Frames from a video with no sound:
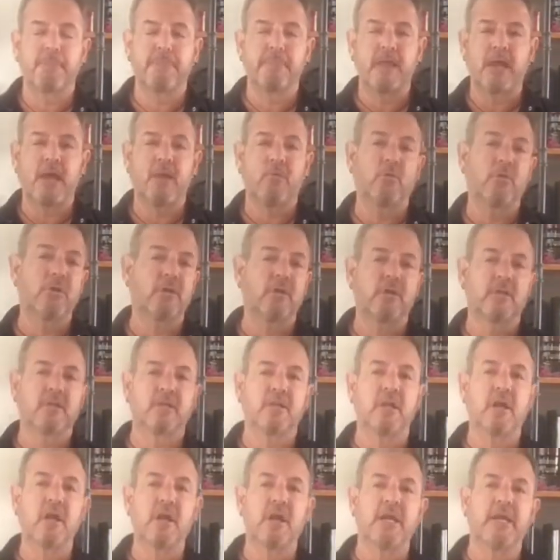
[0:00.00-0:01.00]
I went
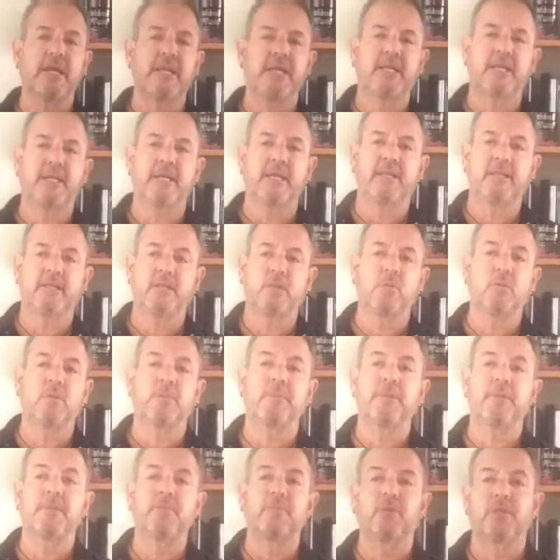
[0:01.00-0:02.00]
online, and there were
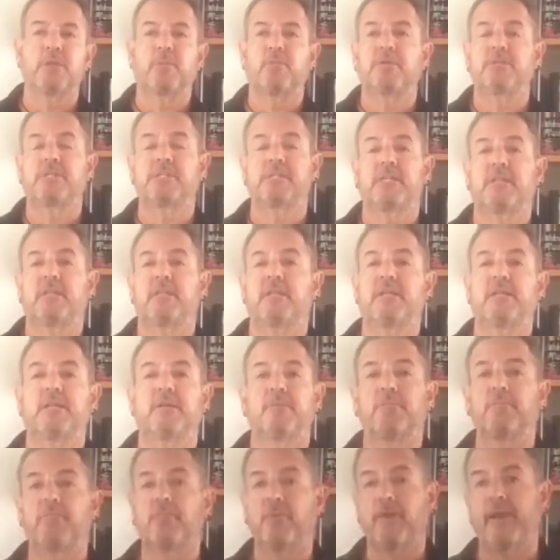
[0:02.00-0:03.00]
people that were selling
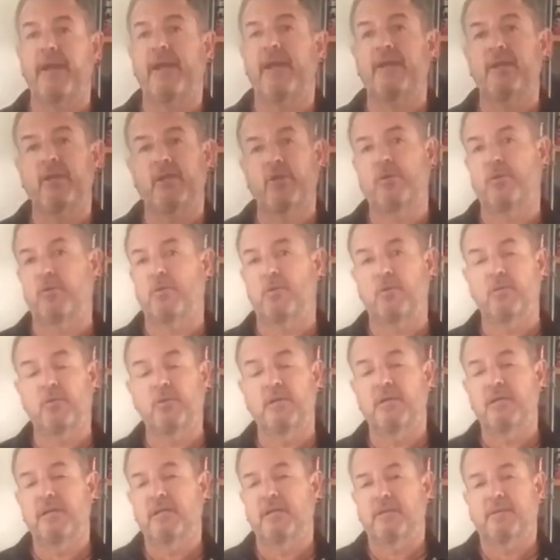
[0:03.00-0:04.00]
them brand new.
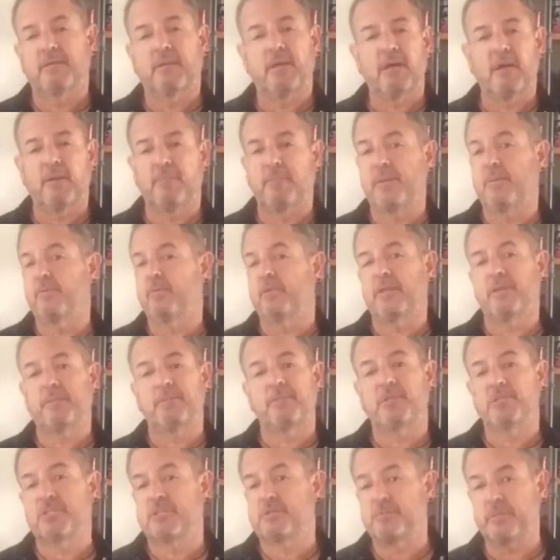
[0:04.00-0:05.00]
People that
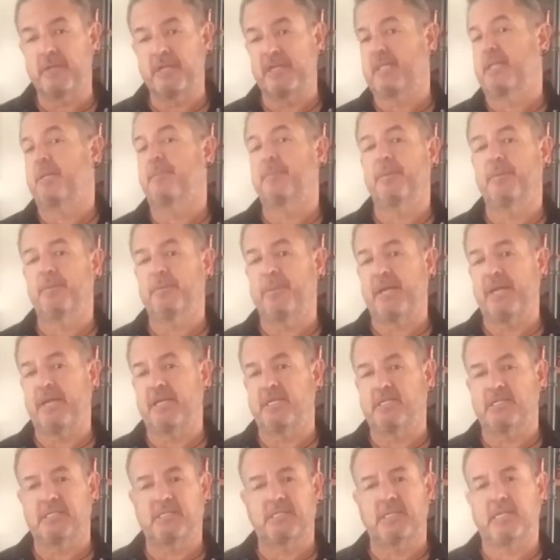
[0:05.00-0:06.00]
just picked up a
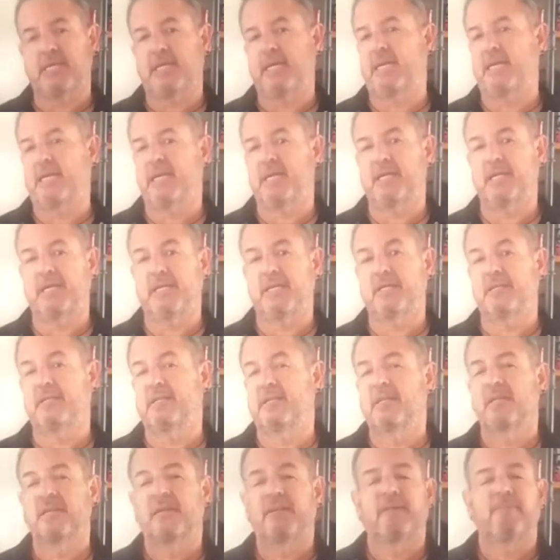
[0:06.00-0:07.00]
bass and
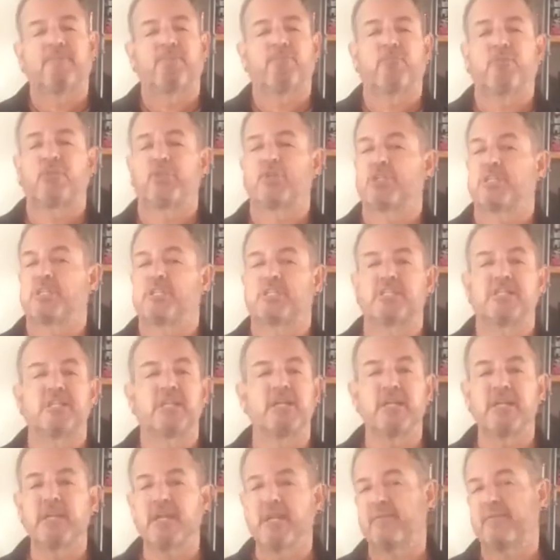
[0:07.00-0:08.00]
just
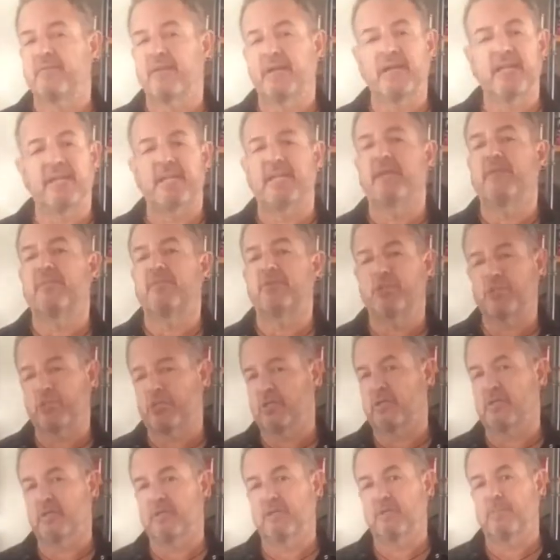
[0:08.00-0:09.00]
never
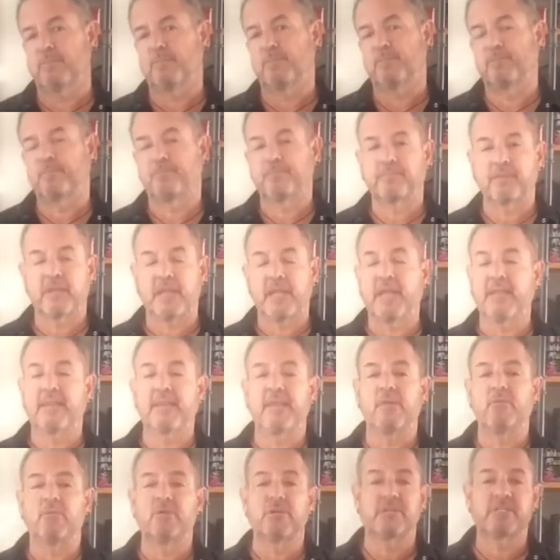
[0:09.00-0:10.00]
took. And they
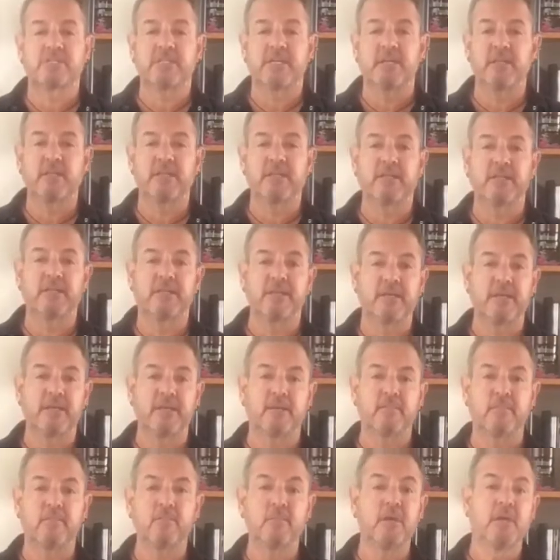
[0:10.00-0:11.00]
were selling
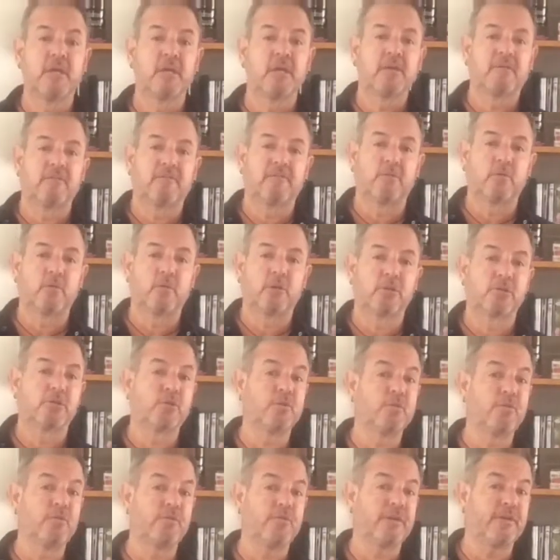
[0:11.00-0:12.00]
them for
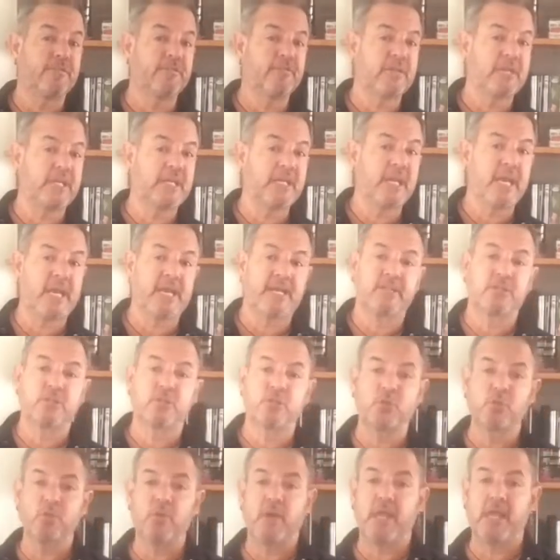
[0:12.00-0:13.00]
$250 and
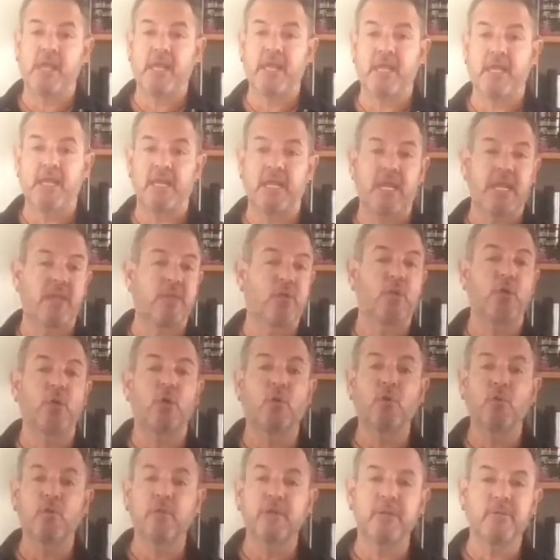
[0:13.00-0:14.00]
$280. And the
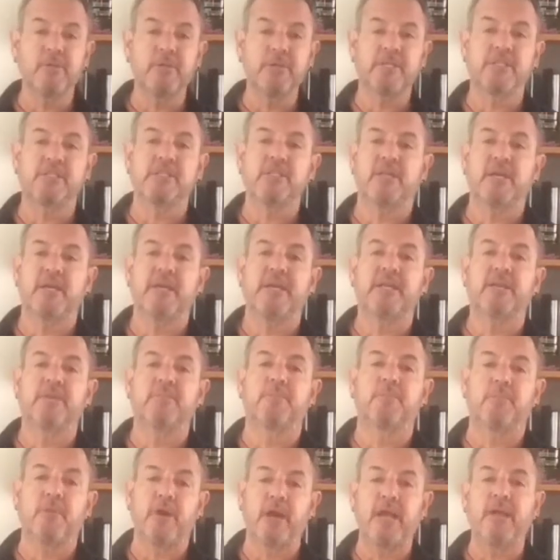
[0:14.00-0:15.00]
only reason I
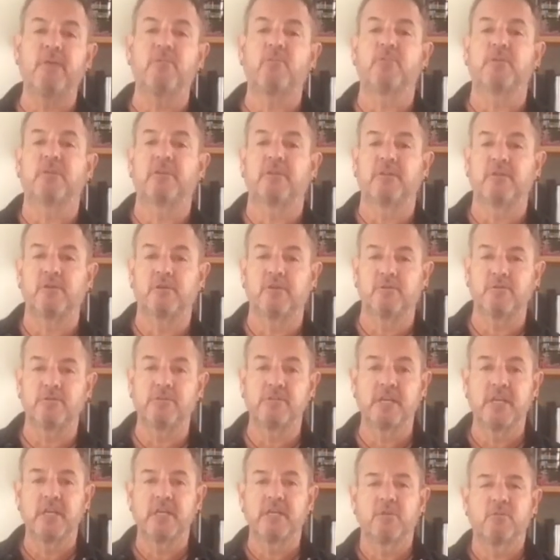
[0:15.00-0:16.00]
didn't buy one of those
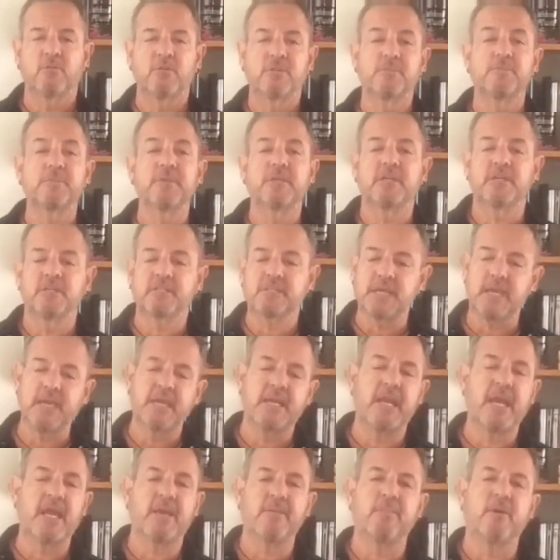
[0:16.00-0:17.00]
was because I
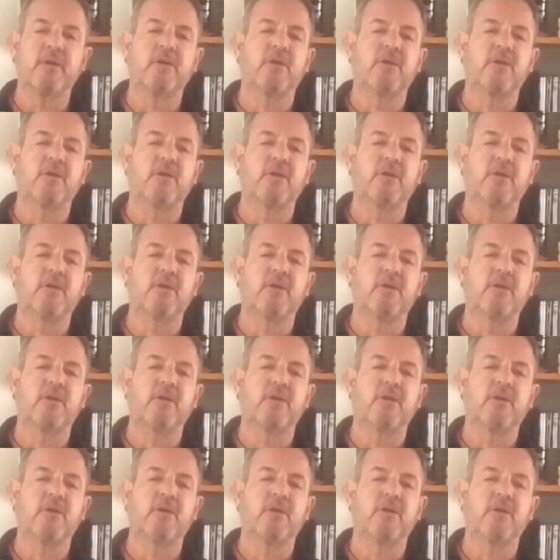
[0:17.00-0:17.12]
had my